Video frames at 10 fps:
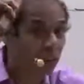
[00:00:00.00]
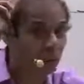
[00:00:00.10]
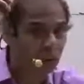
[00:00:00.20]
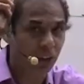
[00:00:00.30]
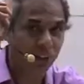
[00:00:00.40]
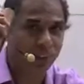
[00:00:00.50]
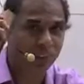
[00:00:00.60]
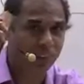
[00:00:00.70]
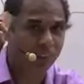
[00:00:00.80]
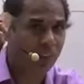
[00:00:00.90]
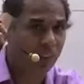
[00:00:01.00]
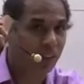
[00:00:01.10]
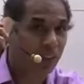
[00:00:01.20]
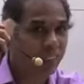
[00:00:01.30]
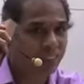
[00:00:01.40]
9 o'clock. That is
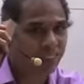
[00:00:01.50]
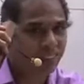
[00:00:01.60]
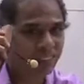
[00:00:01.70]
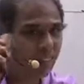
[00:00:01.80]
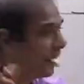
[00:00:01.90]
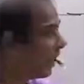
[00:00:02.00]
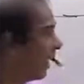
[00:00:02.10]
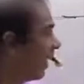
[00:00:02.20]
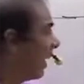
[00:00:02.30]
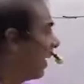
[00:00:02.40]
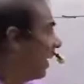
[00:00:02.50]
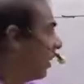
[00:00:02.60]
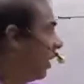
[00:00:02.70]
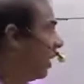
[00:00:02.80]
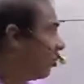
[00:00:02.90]
also another action, right?
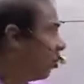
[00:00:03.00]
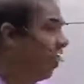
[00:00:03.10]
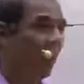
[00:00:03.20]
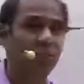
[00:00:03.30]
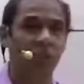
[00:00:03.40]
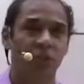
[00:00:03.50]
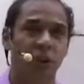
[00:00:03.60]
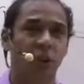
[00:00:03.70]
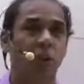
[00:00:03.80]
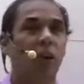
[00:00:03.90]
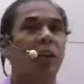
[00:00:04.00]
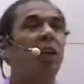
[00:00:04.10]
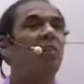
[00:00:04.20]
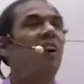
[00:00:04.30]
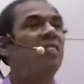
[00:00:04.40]
In these two actions, what is
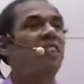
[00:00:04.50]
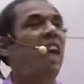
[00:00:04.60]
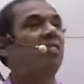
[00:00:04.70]
the first